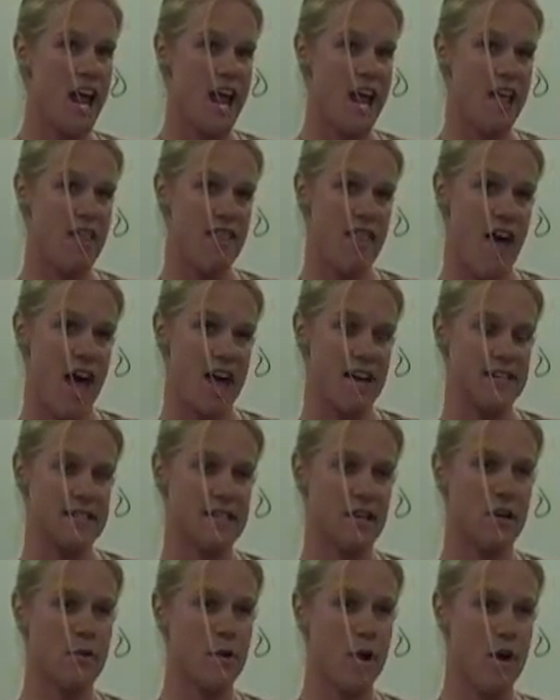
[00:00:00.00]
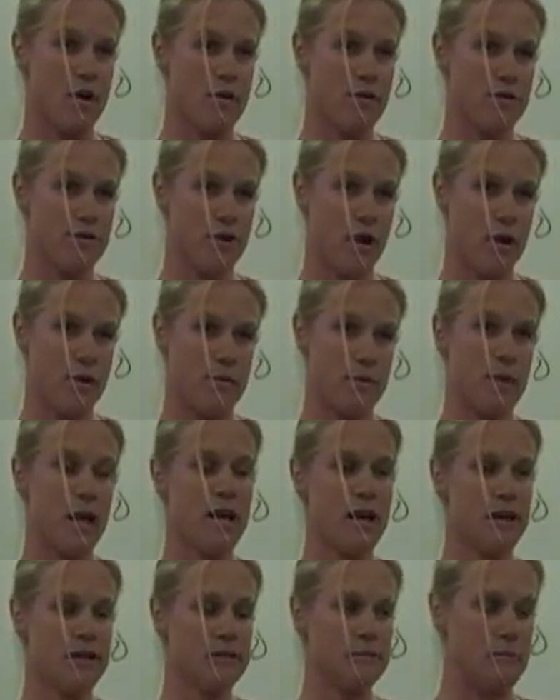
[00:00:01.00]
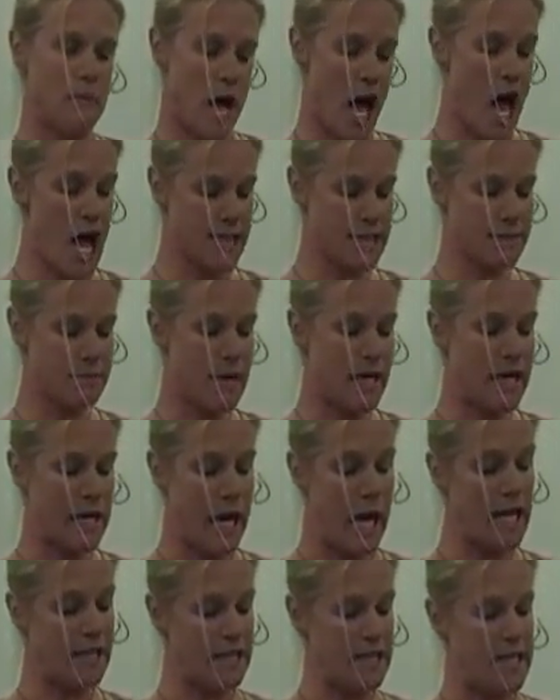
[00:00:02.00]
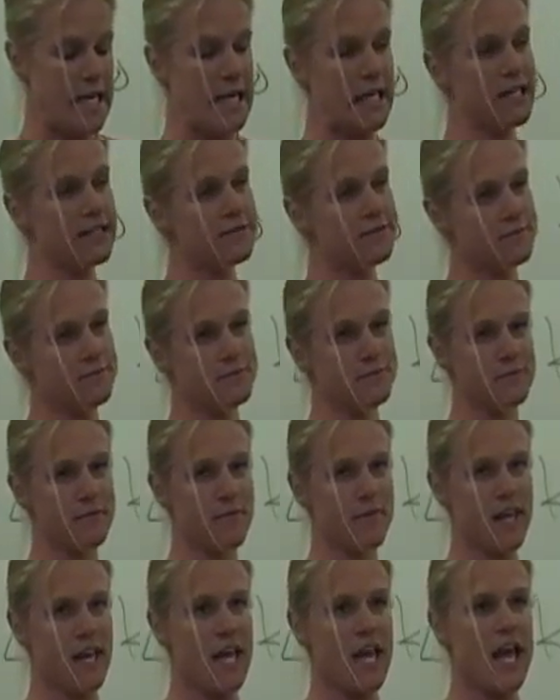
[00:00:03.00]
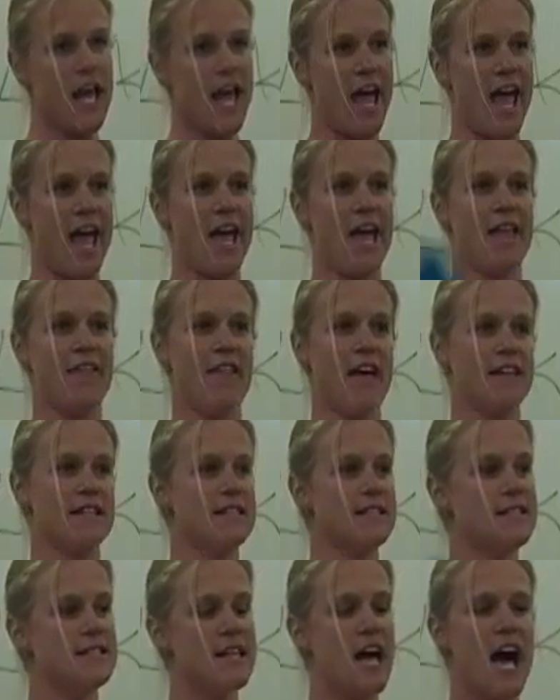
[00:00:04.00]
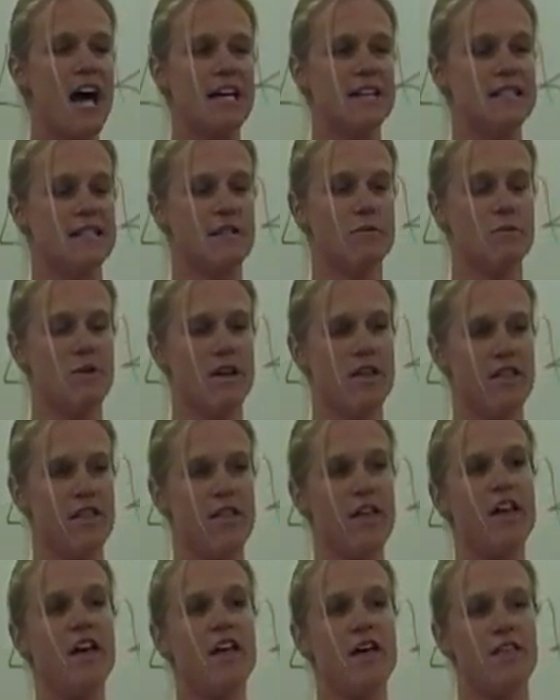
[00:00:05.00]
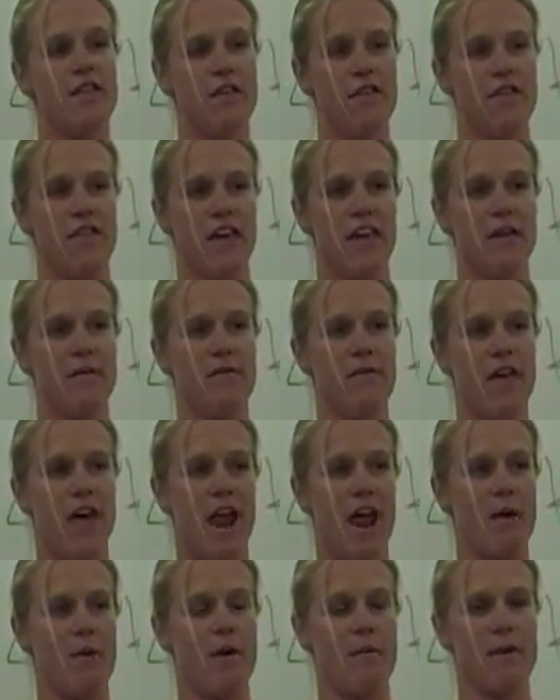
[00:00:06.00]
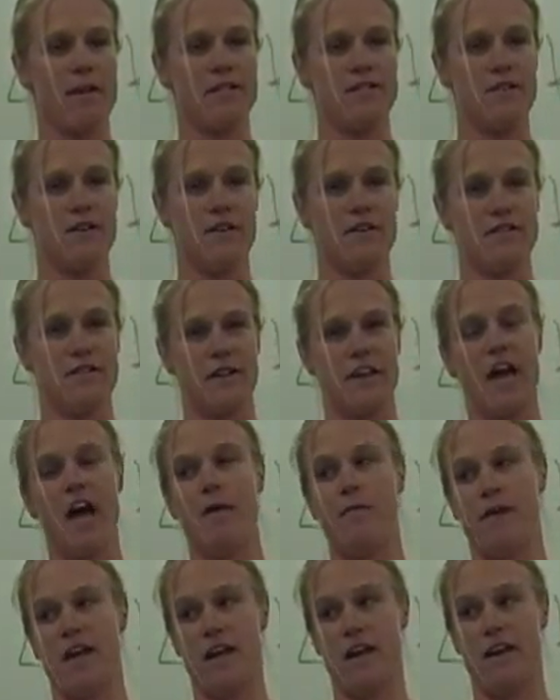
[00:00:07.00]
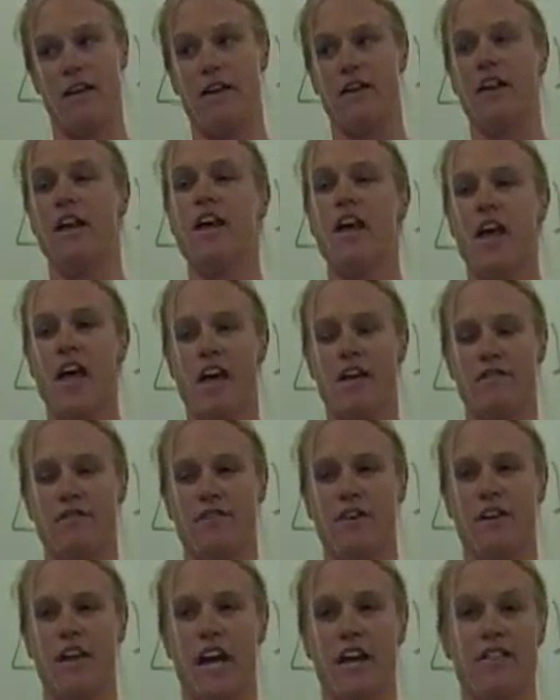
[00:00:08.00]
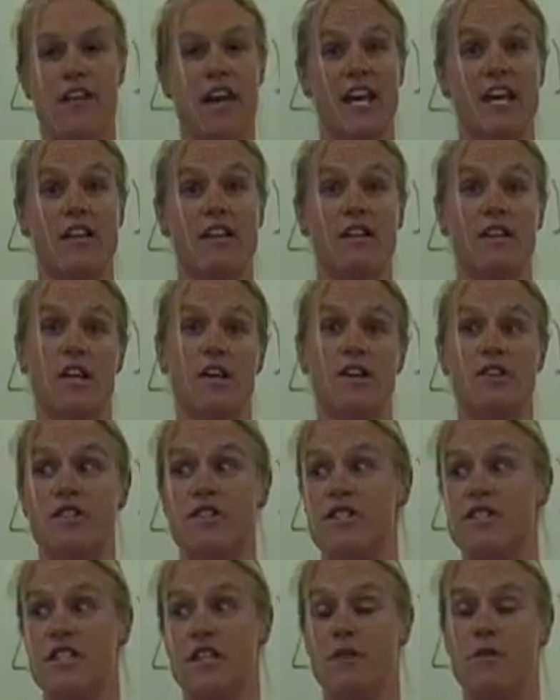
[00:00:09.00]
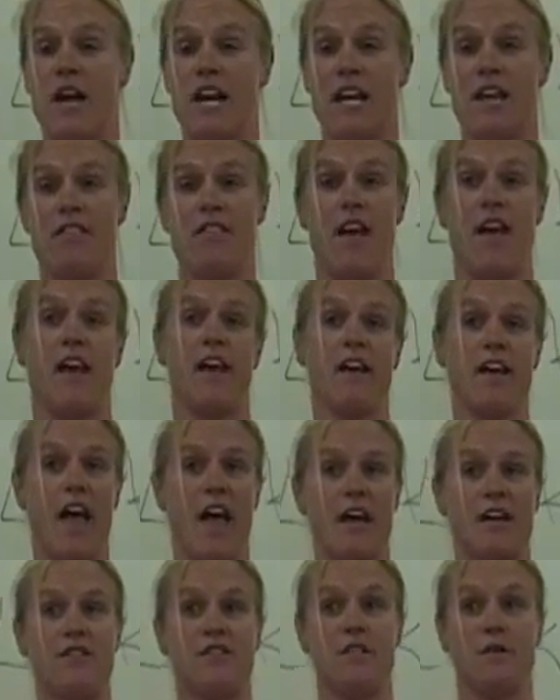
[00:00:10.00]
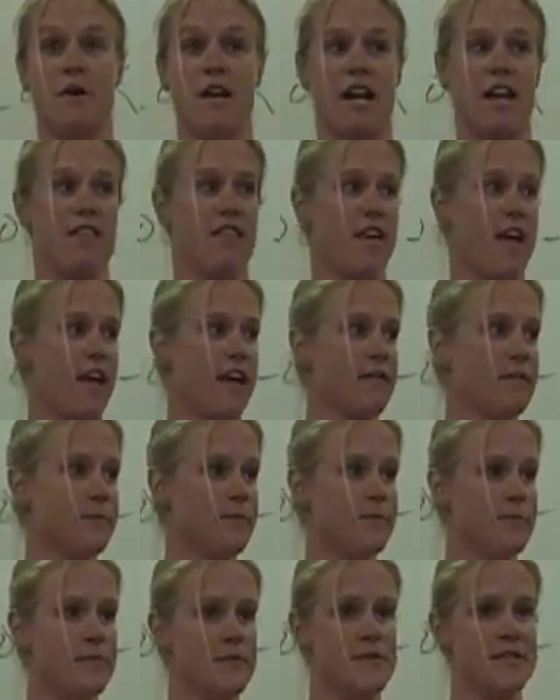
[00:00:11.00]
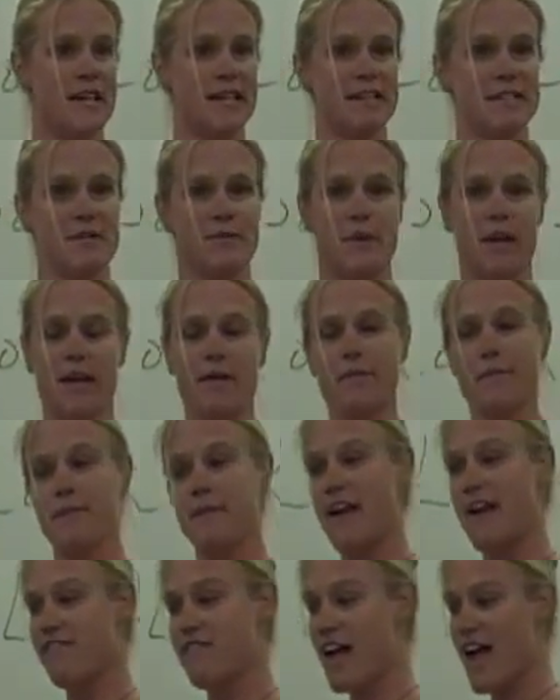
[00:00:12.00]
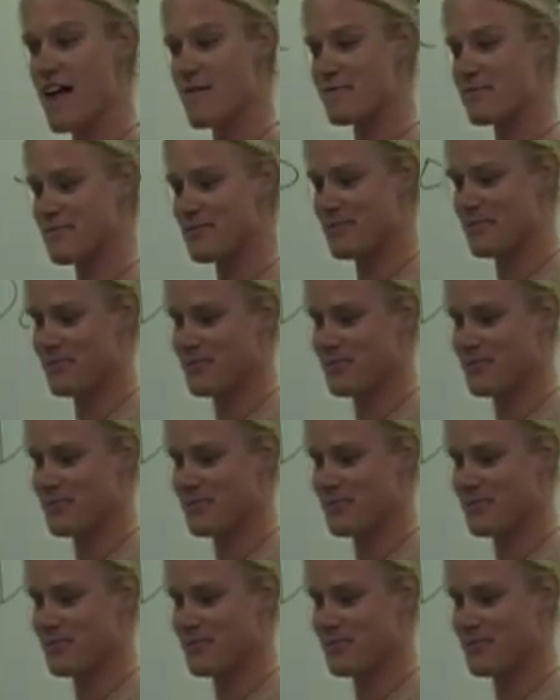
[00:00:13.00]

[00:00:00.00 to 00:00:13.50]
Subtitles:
And that is a quote from Mahatma Gandhi. And that ties in with the theme that I want my students to come in and feel like they can learn to do anything and do anything. That's what I've got.